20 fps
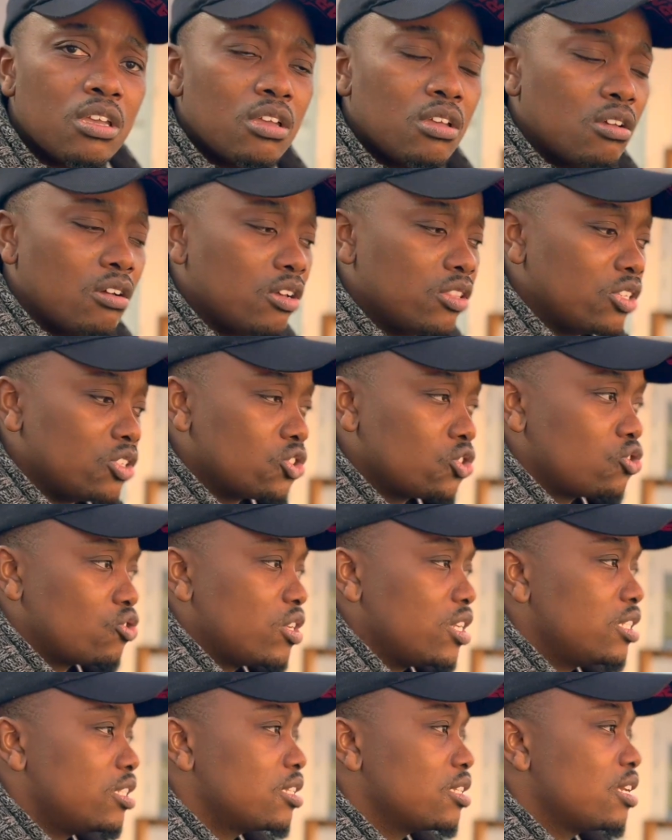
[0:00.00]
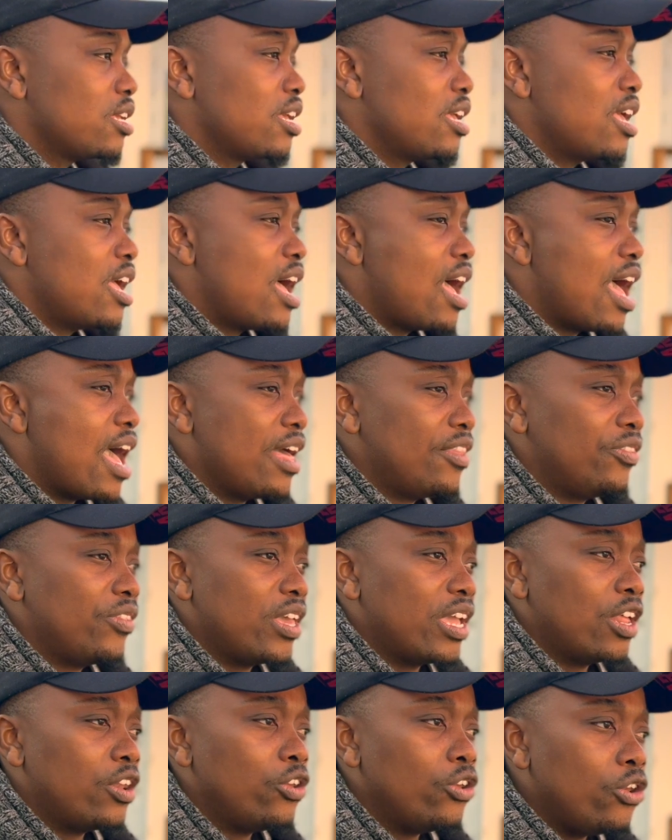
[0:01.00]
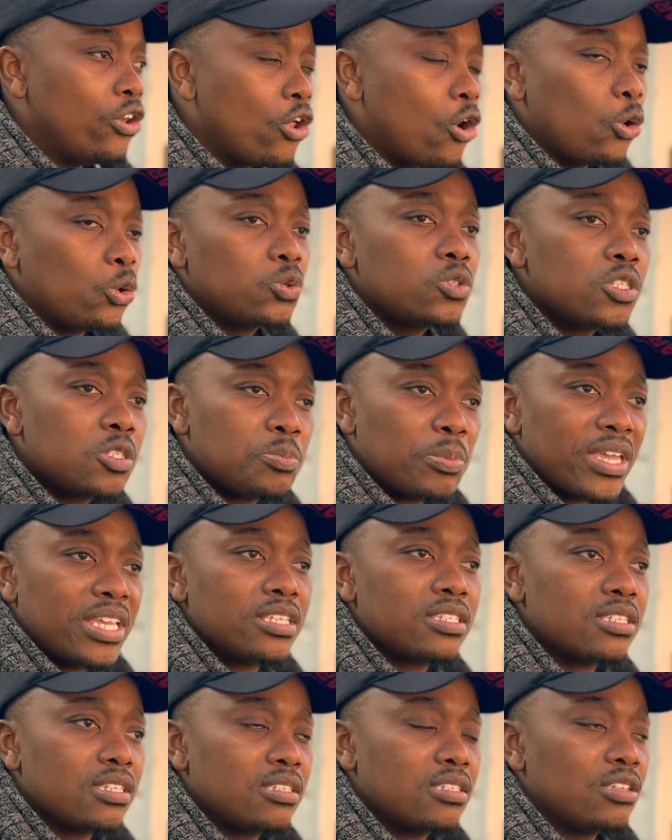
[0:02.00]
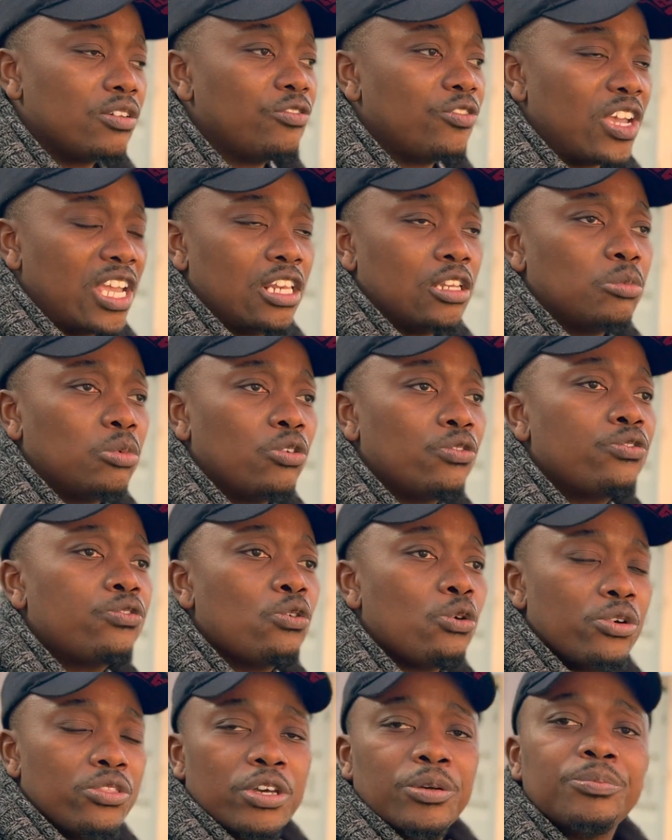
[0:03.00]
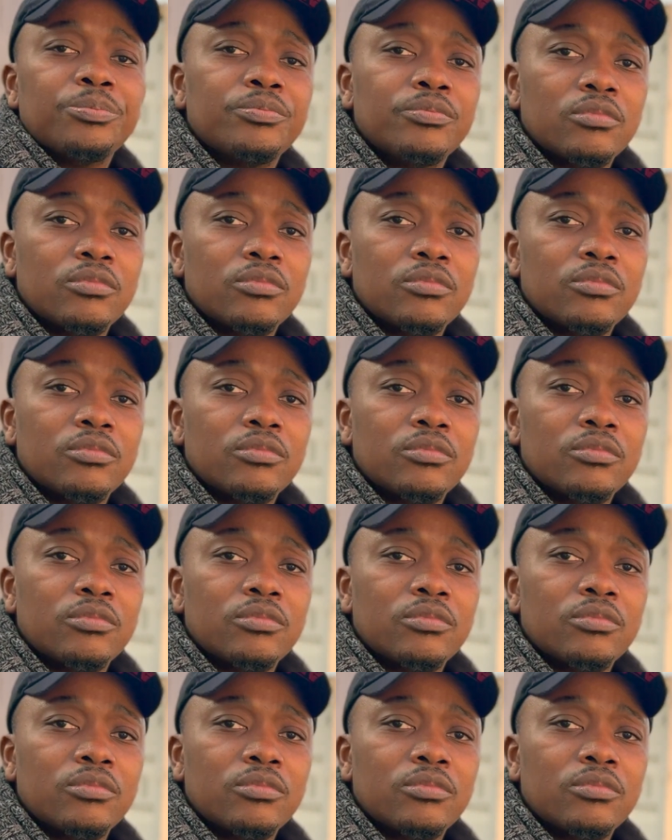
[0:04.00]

on the street, and there are no spaces available for them.